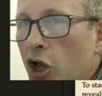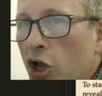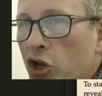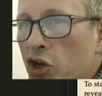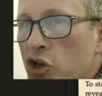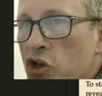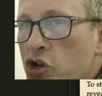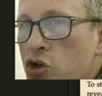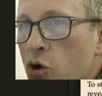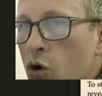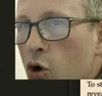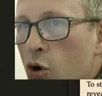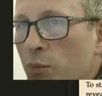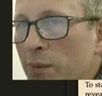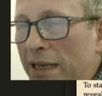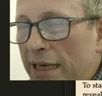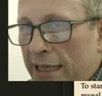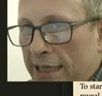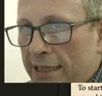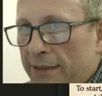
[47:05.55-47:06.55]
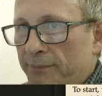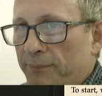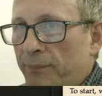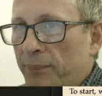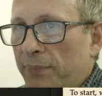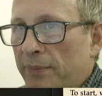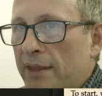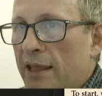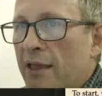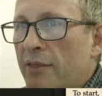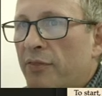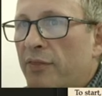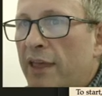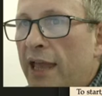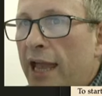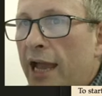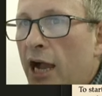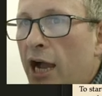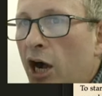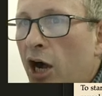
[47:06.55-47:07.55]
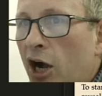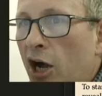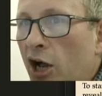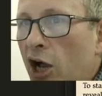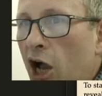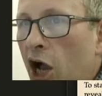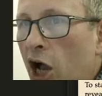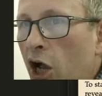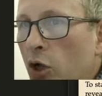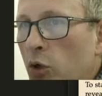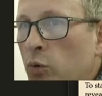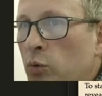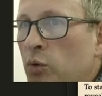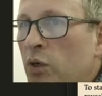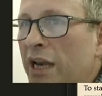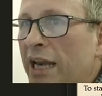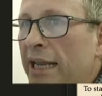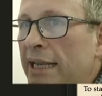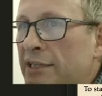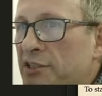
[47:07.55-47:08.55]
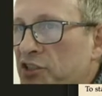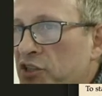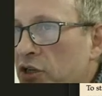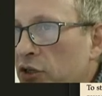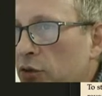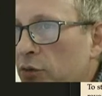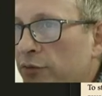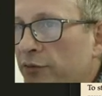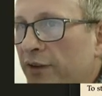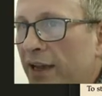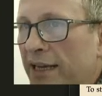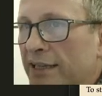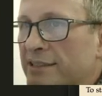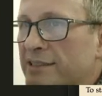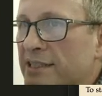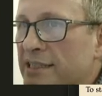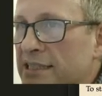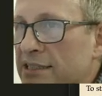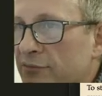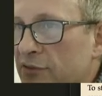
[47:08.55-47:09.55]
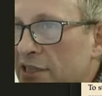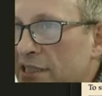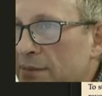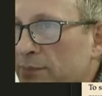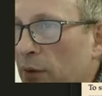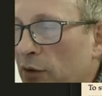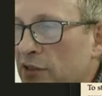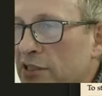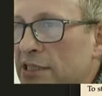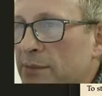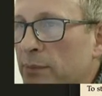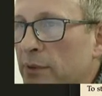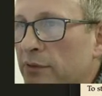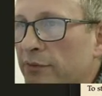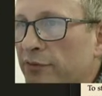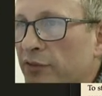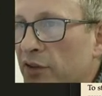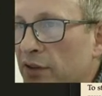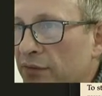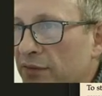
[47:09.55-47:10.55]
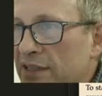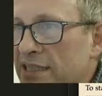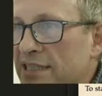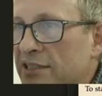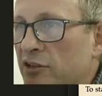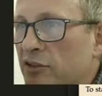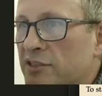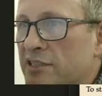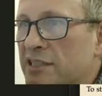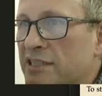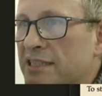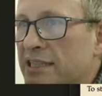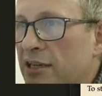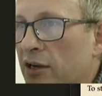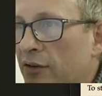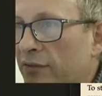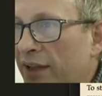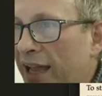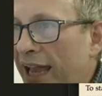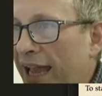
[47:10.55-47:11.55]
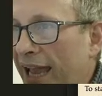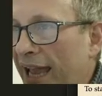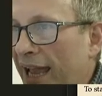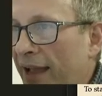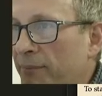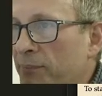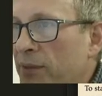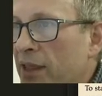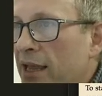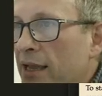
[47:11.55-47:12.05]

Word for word: Normally, there are only two factors responsible for the viscosity of air